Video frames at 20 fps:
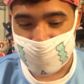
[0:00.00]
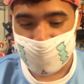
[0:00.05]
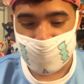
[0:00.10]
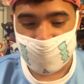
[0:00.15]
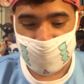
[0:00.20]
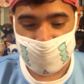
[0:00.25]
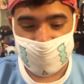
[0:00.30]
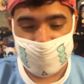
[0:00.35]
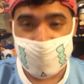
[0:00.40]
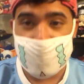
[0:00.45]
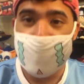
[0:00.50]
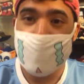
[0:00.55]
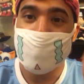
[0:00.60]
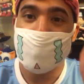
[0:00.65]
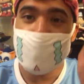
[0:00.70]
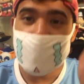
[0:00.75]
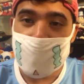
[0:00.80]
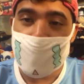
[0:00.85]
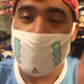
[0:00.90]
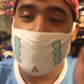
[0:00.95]
with the, this
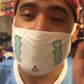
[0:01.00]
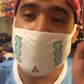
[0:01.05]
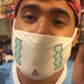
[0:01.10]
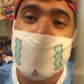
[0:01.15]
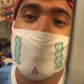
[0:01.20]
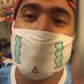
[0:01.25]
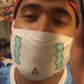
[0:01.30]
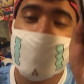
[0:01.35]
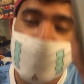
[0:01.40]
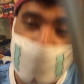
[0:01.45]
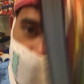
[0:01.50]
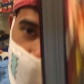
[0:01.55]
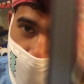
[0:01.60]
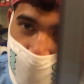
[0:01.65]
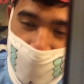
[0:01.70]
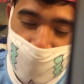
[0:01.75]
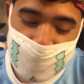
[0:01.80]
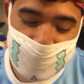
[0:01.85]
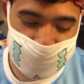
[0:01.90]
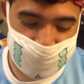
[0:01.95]
book came with a
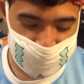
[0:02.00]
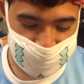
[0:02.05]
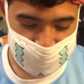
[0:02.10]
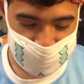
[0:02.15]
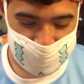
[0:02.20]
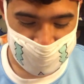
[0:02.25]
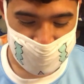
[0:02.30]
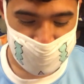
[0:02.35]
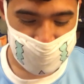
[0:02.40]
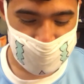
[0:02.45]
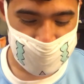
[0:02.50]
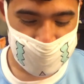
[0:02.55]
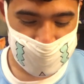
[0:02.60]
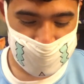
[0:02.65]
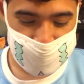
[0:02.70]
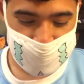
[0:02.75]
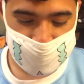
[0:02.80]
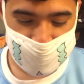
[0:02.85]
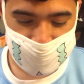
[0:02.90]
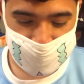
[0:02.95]
card,
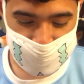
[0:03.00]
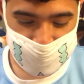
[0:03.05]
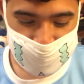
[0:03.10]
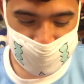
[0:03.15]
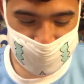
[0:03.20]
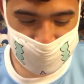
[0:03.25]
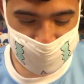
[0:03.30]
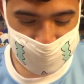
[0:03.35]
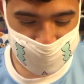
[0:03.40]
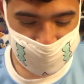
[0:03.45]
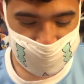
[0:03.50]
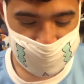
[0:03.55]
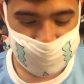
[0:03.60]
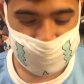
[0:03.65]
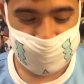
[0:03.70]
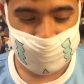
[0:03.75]
which is